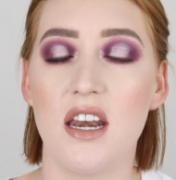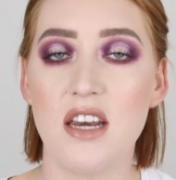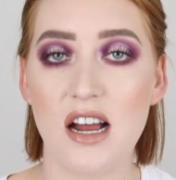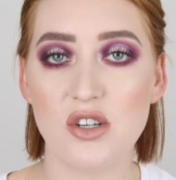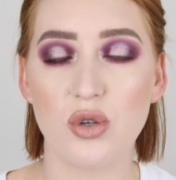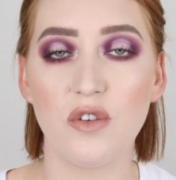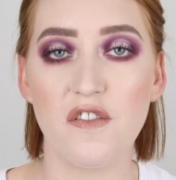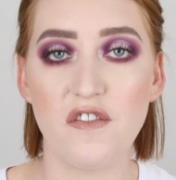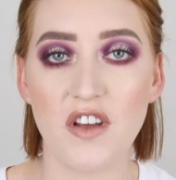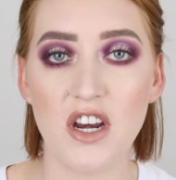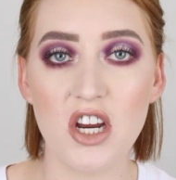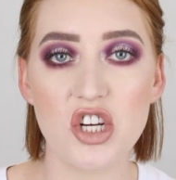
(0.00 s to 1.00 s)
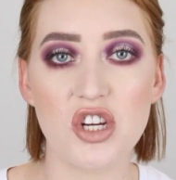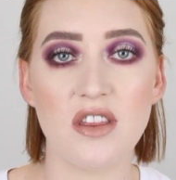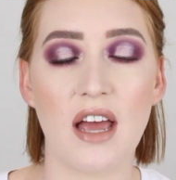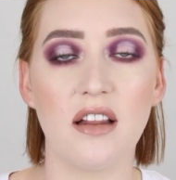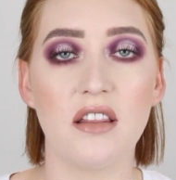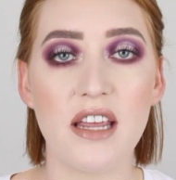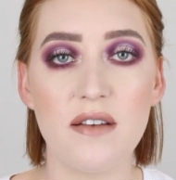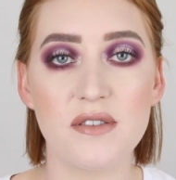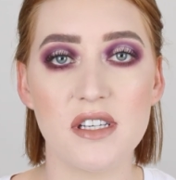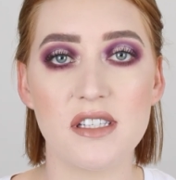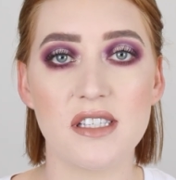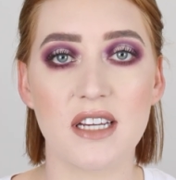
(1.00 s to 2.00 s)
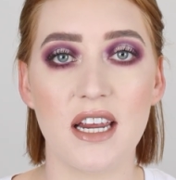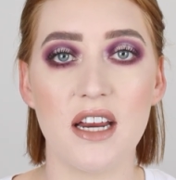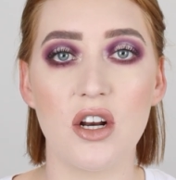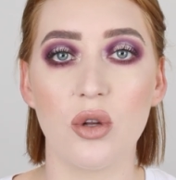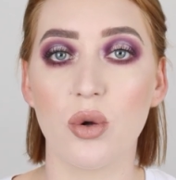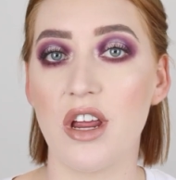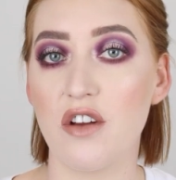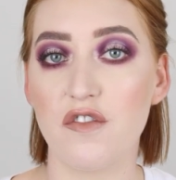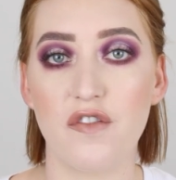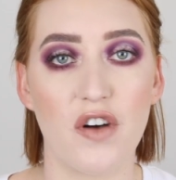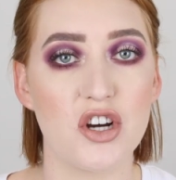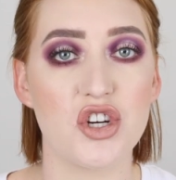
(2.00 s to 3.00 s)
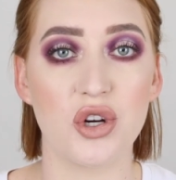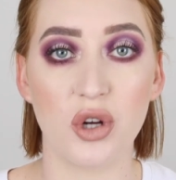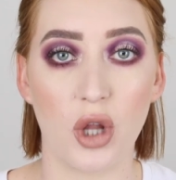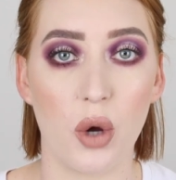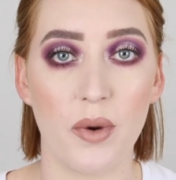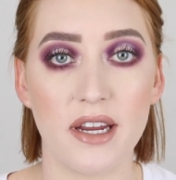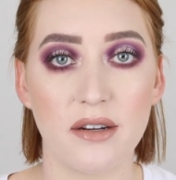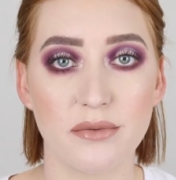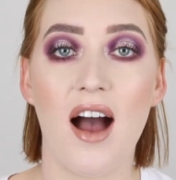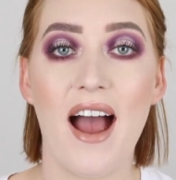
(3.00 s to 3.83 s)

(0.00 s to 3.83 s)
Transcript: natural finish that leaves the skin looking fresh and glowy.